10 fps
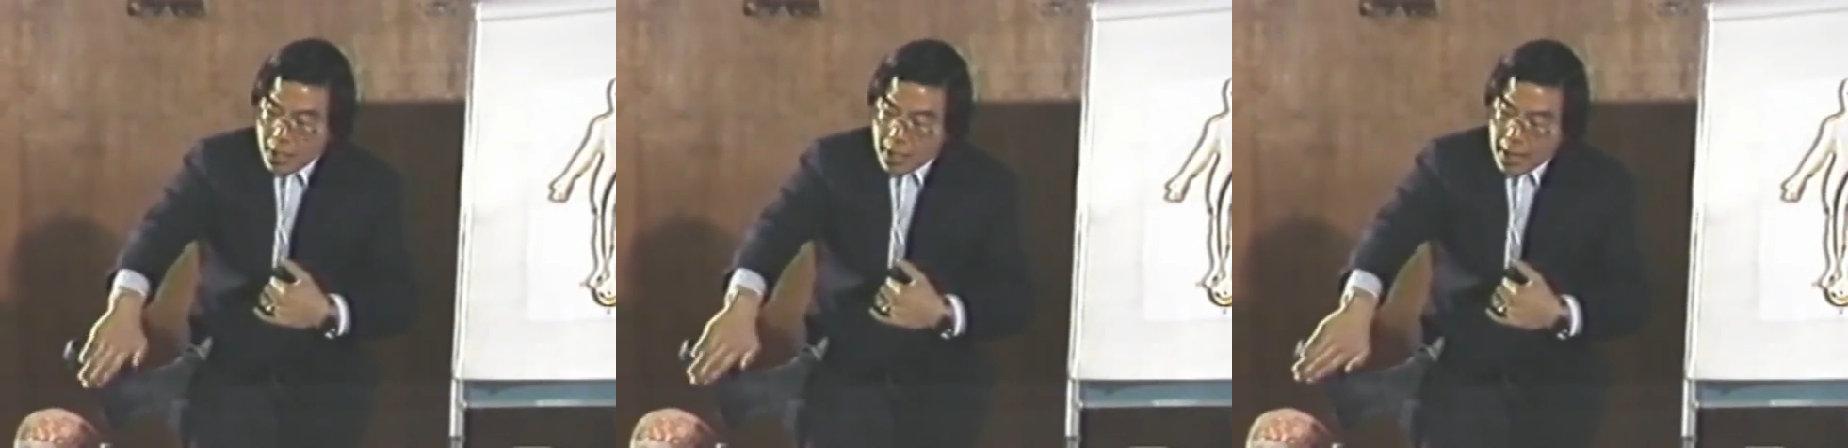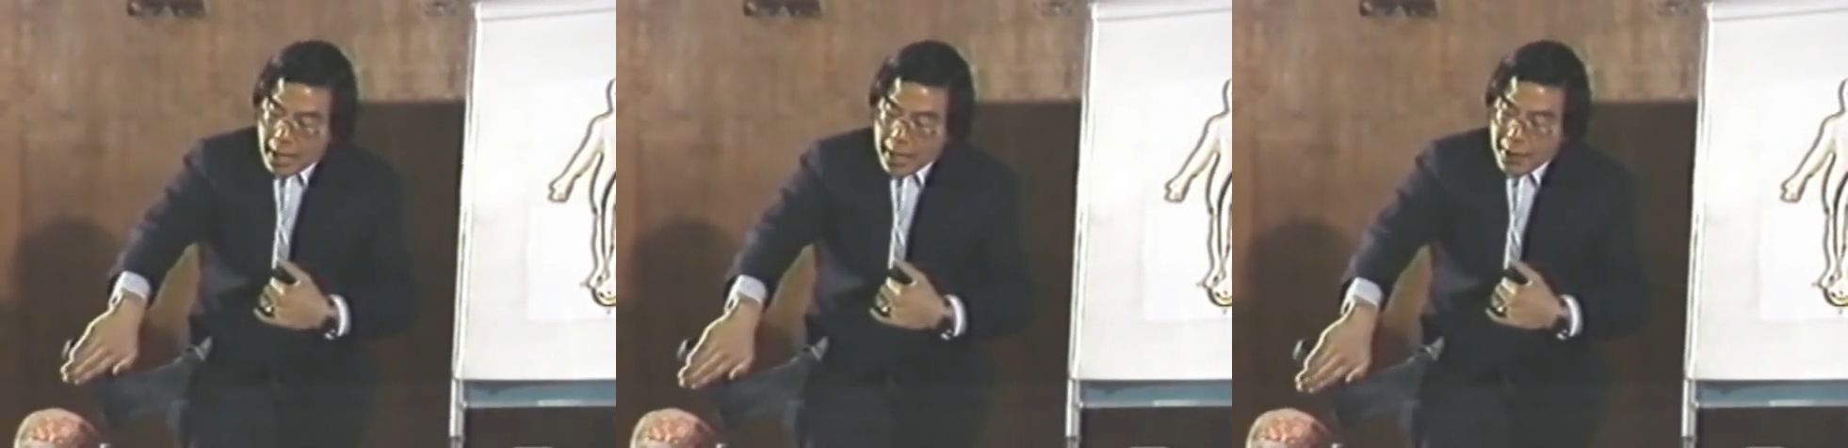
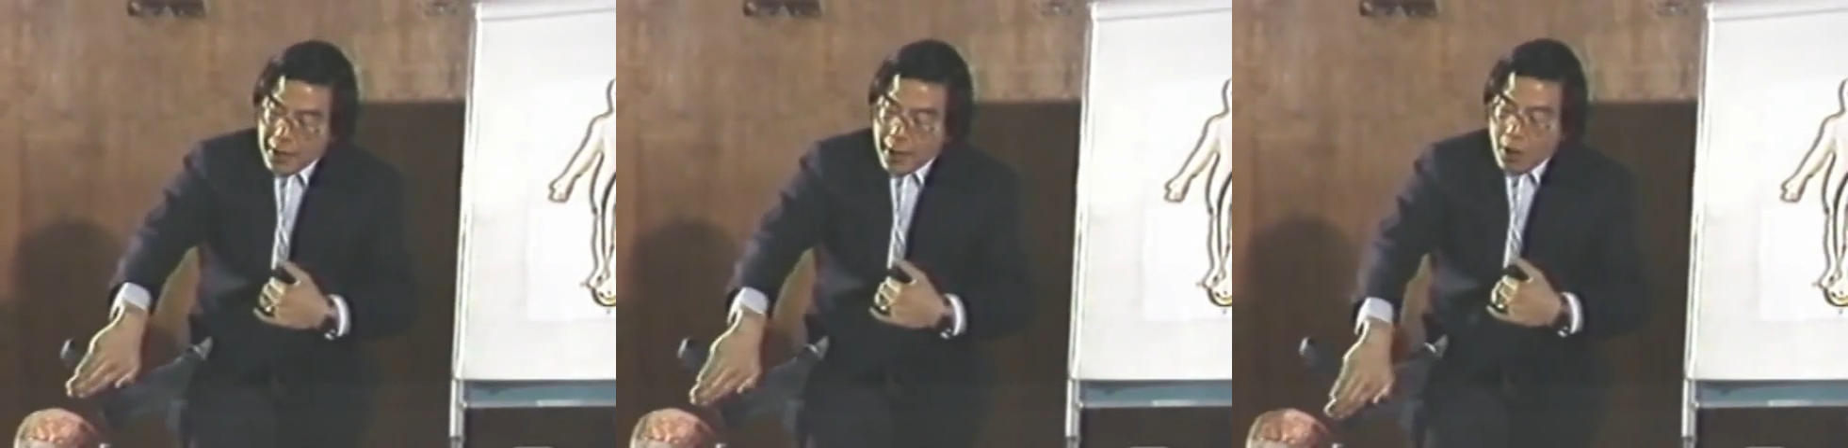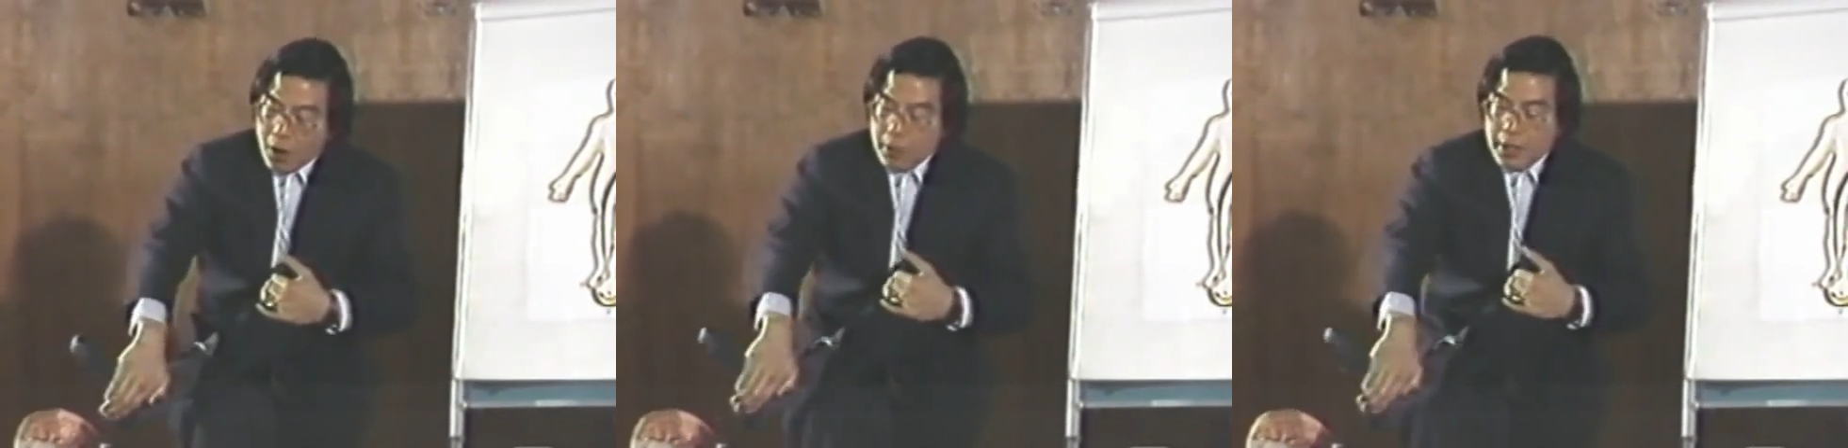And come out
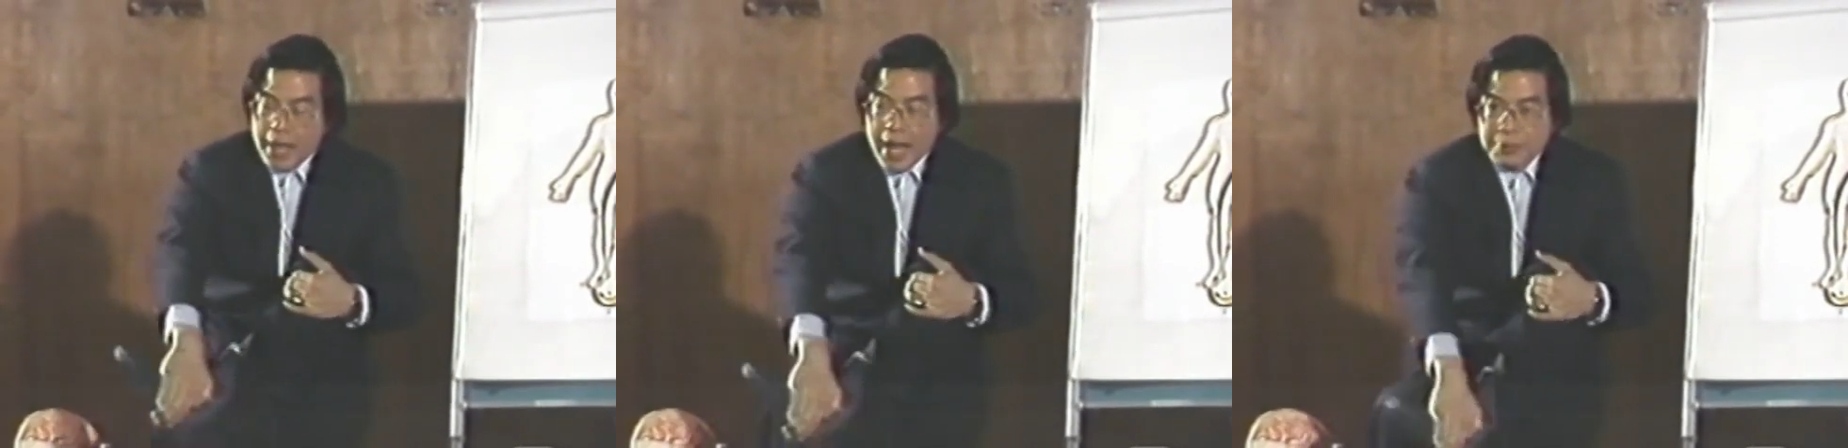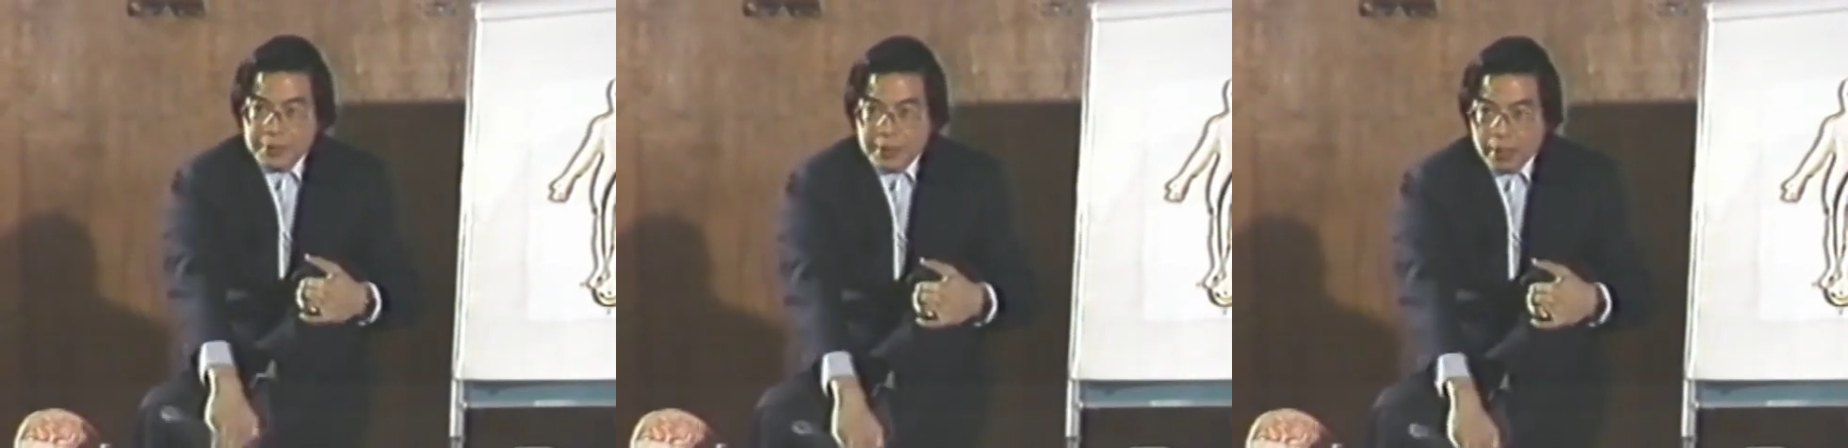on the
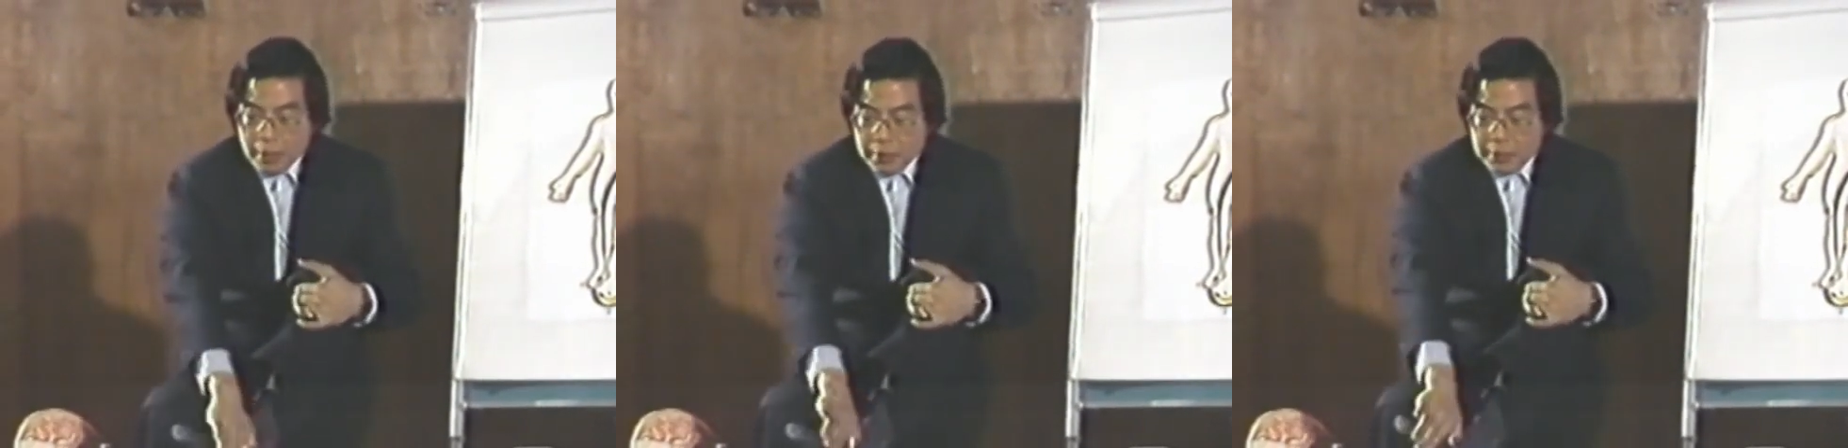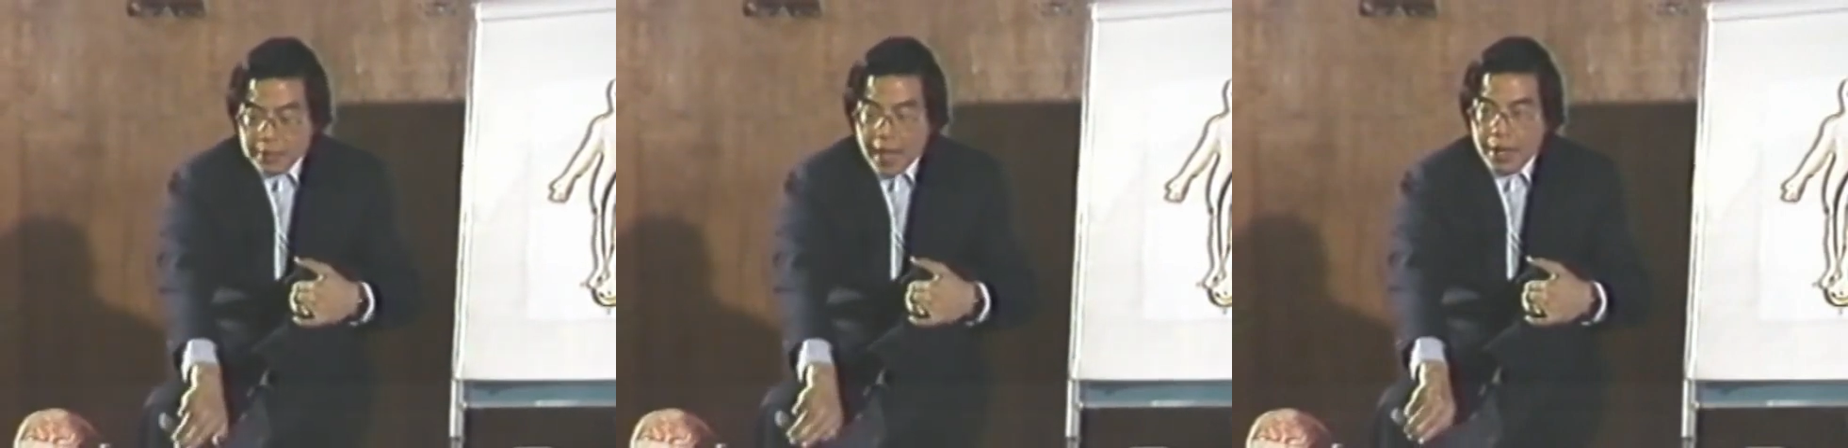left side